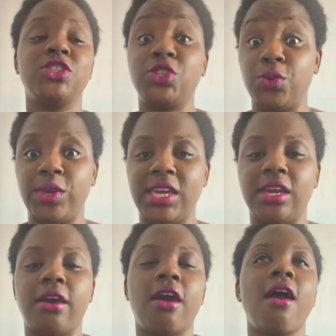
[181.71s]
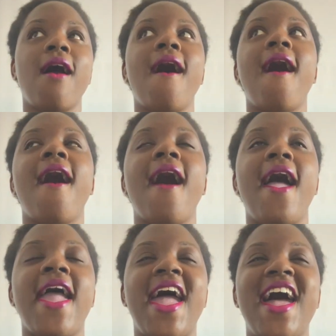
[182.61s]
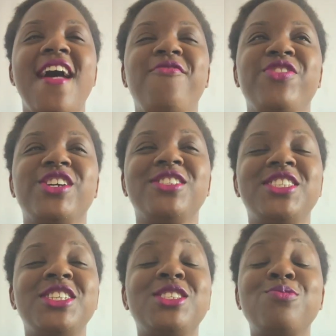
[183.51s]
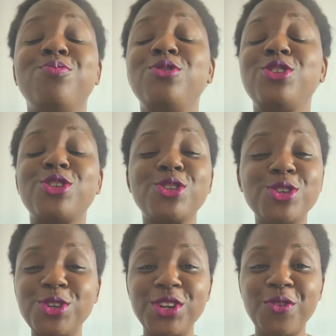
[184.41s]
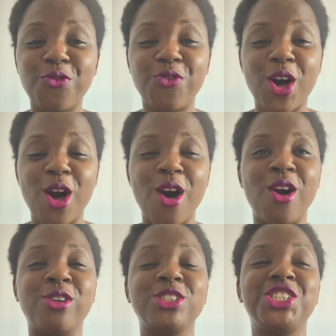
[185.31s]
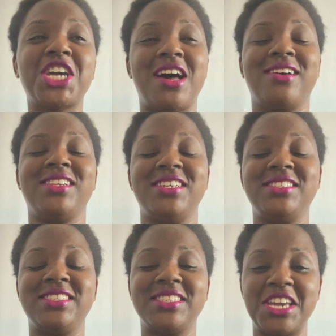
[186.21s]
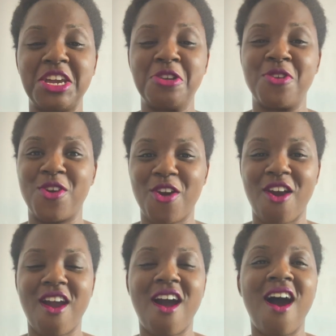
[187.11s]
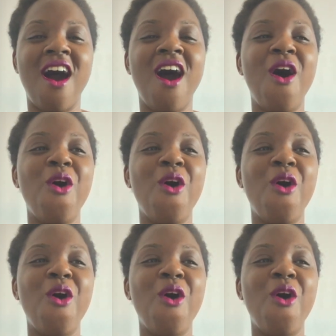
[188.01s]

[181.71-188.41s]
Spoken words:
to here. And there's this beautiful chocolate skin girl